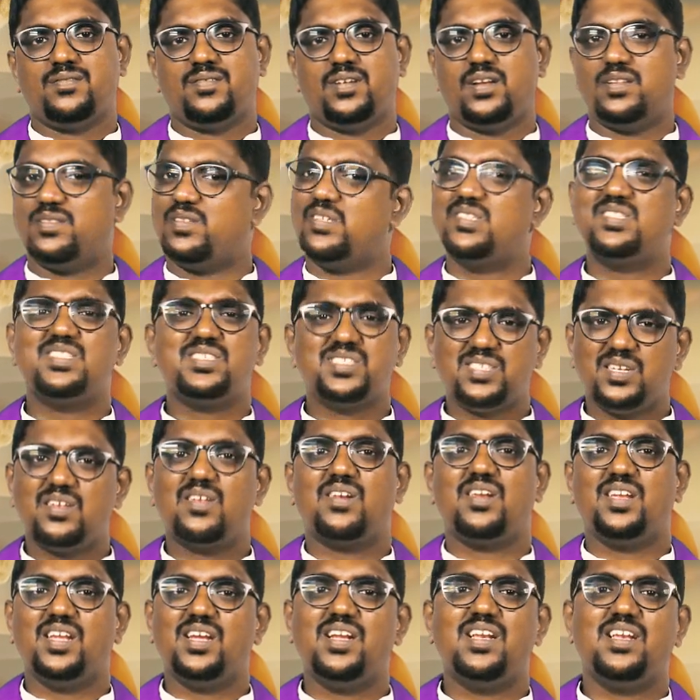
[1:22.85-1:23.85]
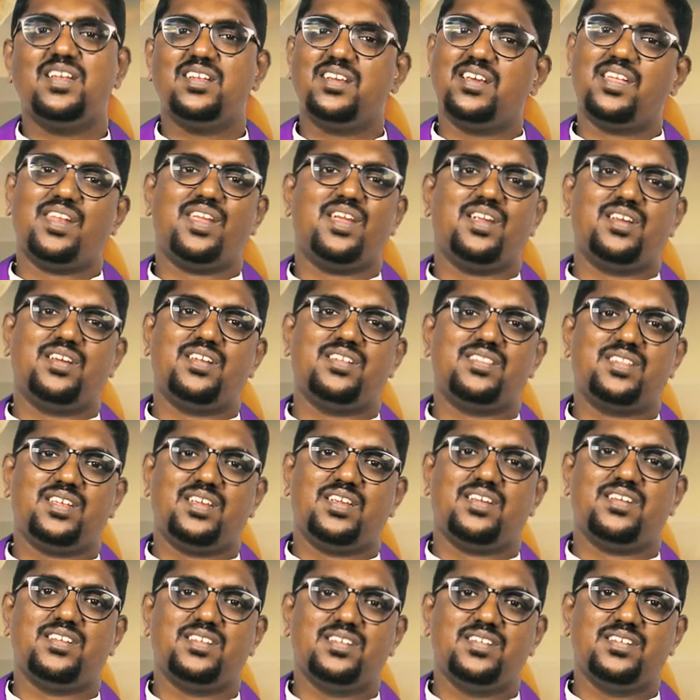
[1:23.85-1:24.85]
This is a real great
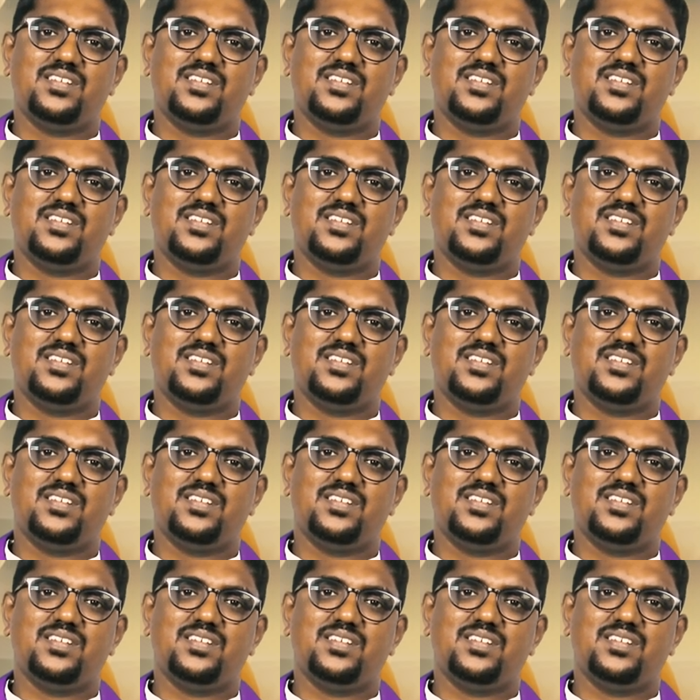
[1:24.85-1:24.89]
thing.